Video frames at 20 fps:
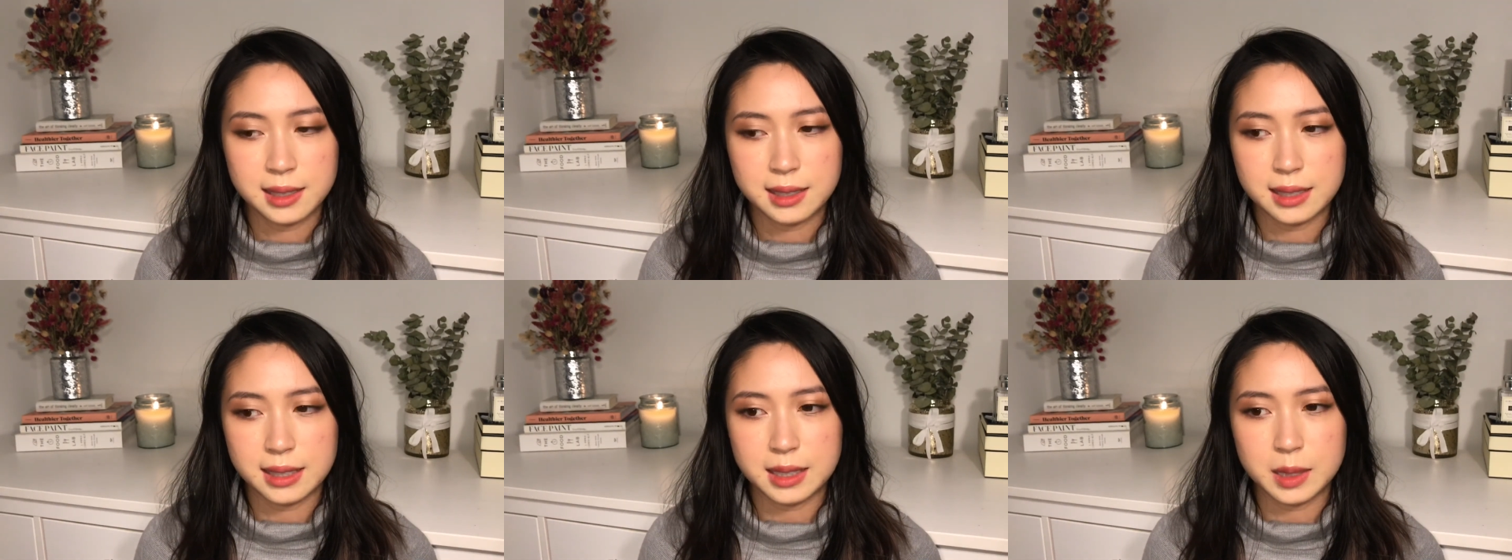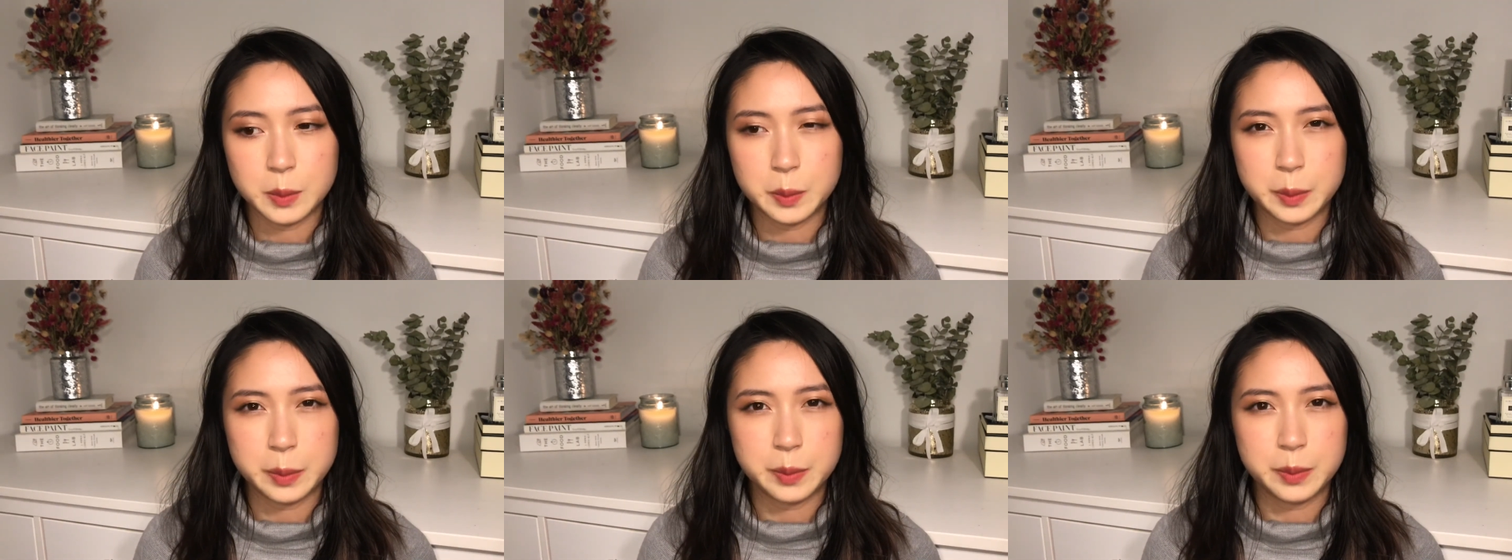
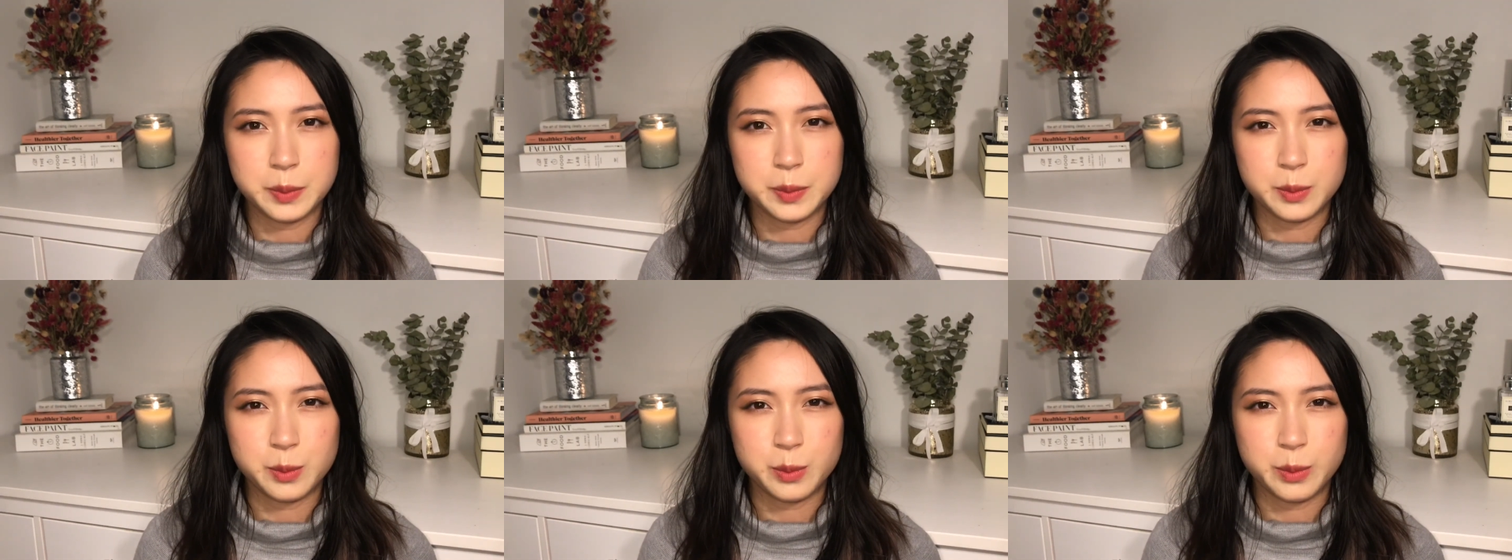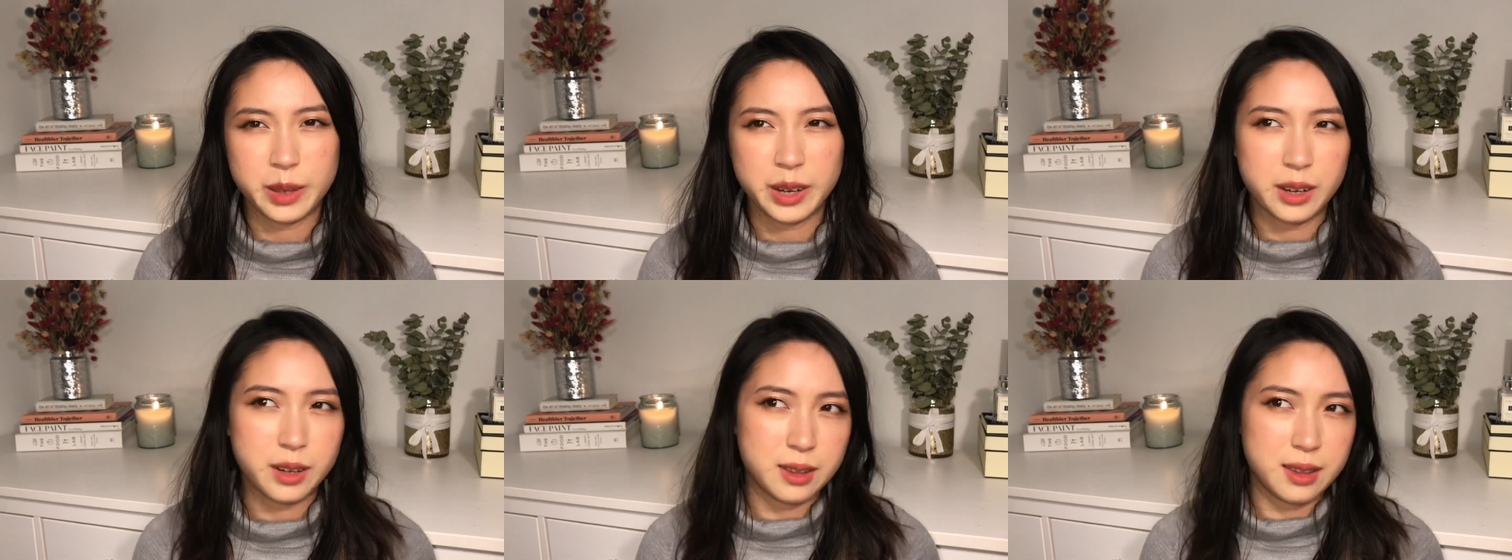it's
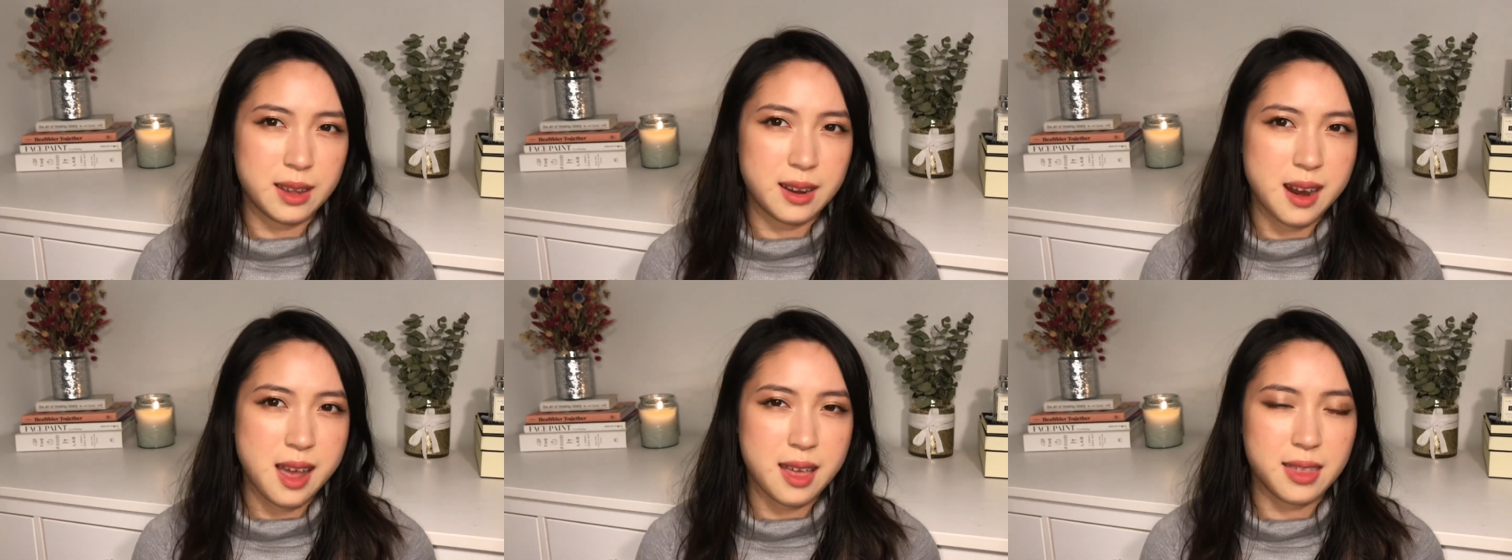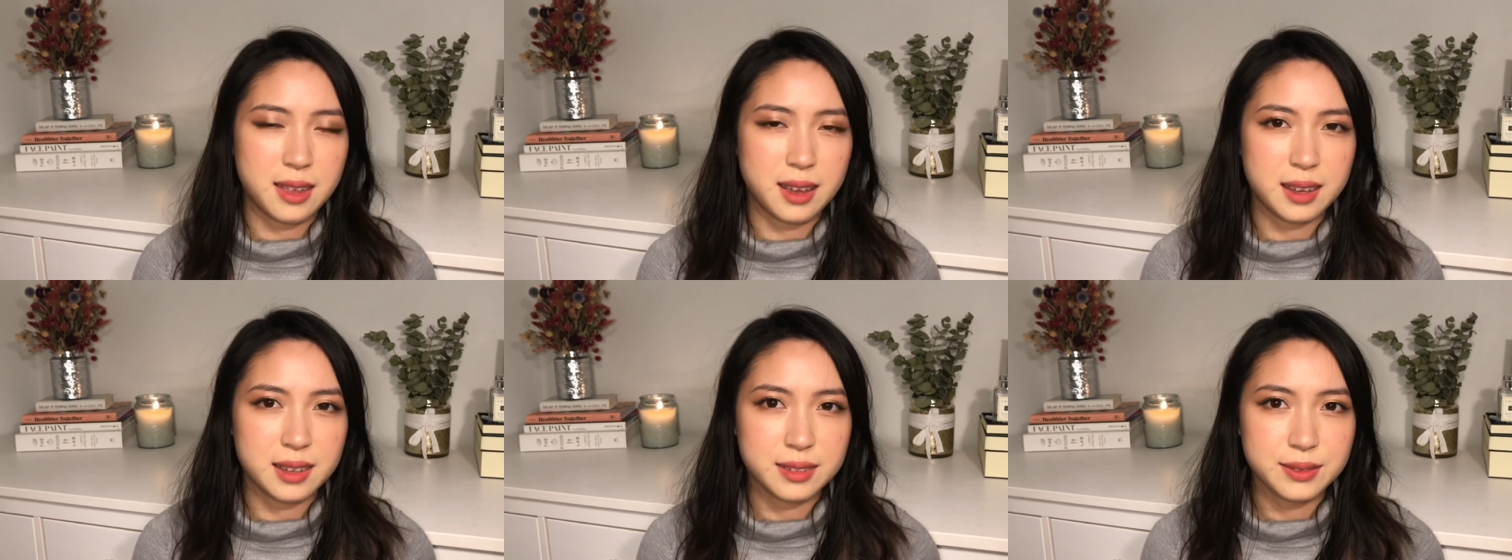better than
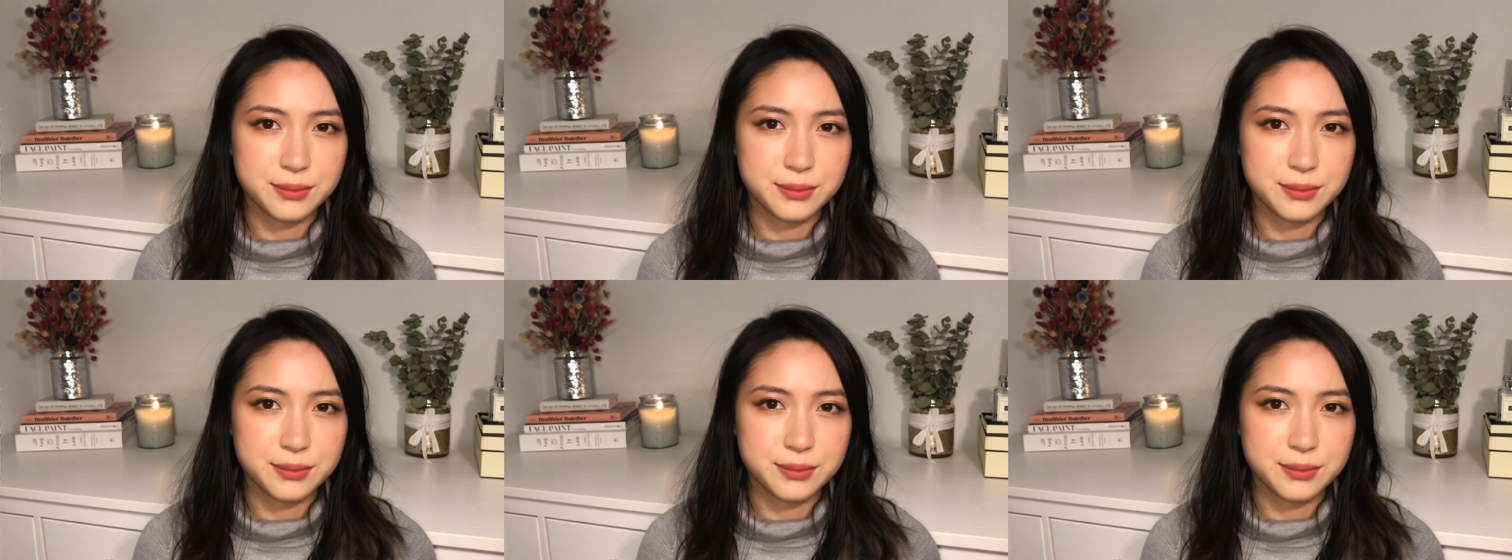nothing.